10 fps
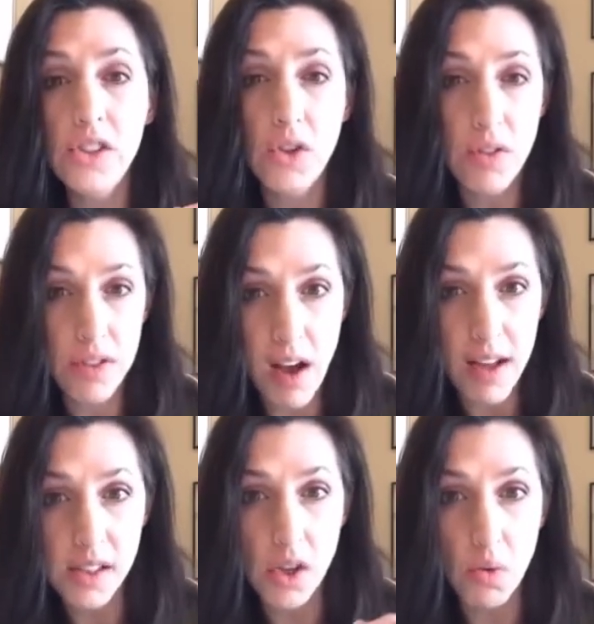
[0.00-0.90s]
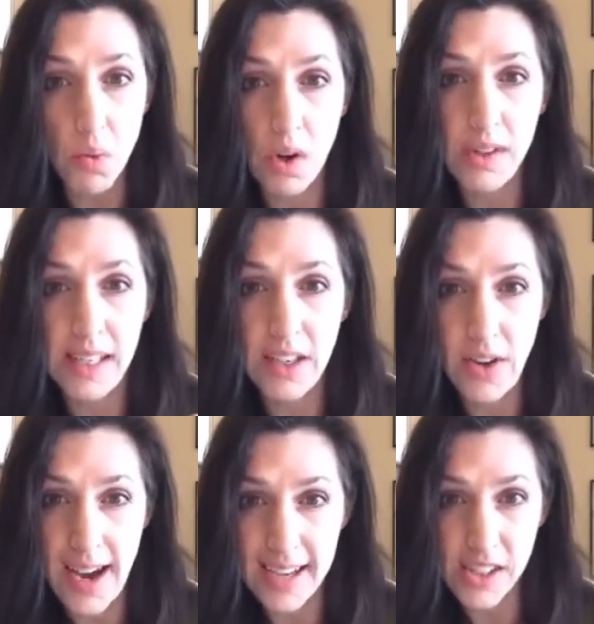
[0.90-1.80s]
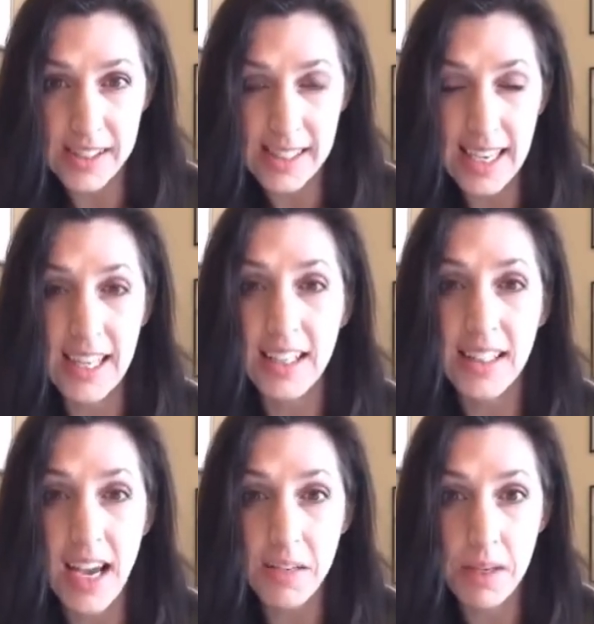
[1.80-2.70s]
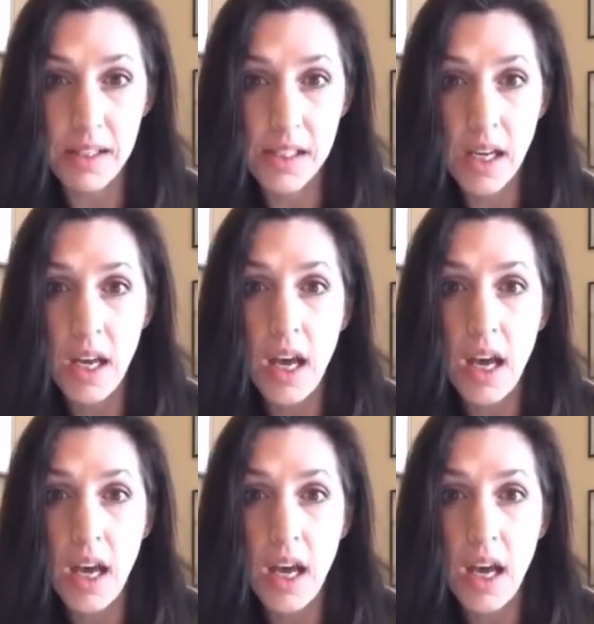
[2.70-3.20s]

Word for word: your thoughts, your words, and your actions in alignment.